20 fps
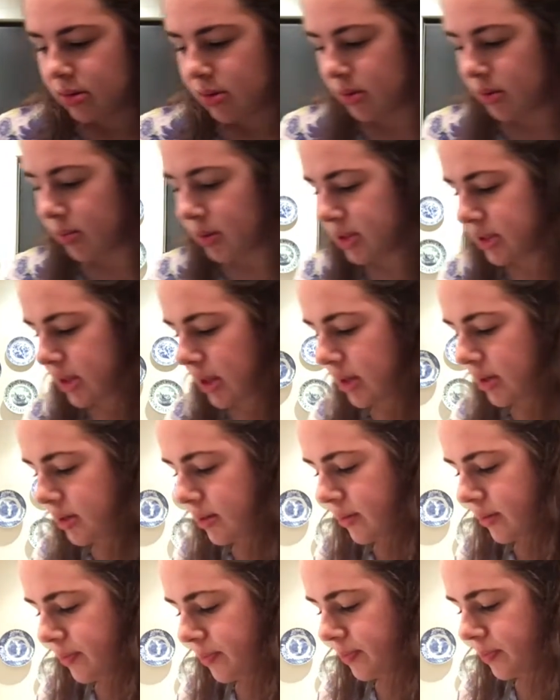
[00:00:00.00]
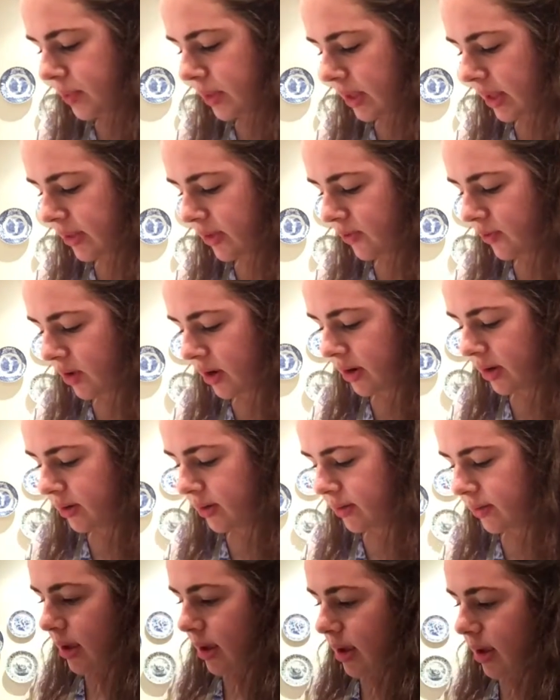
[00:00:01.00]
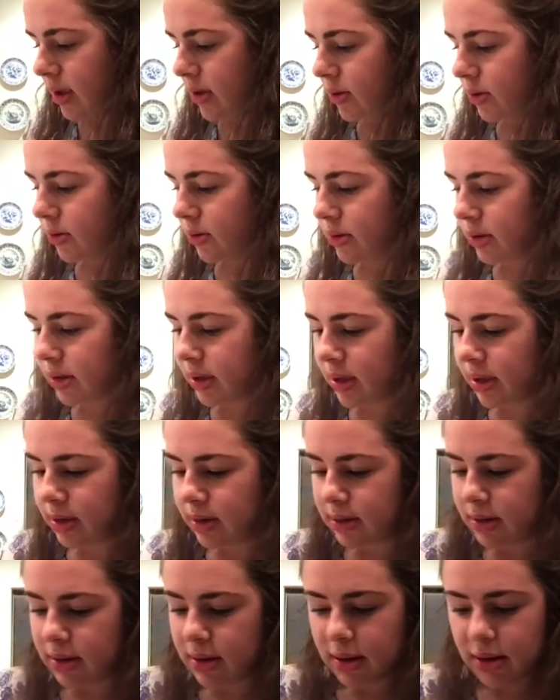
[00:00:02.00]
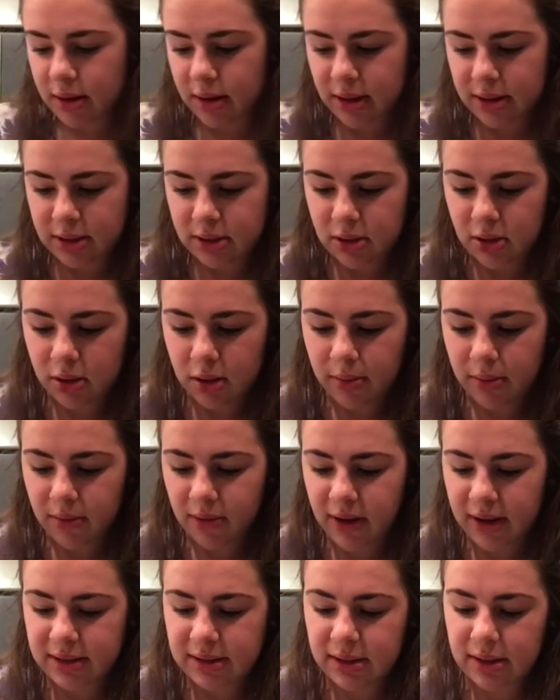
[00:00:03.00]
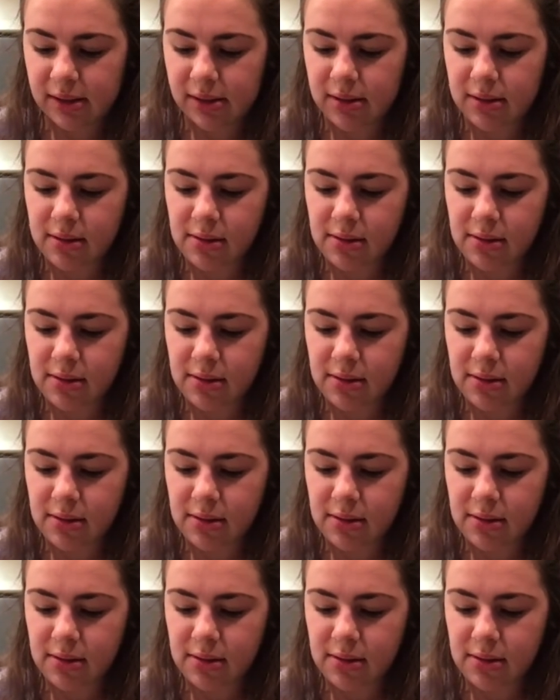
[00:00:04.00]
the biscuit, its friend, and you're going to get a nice dollop of icing,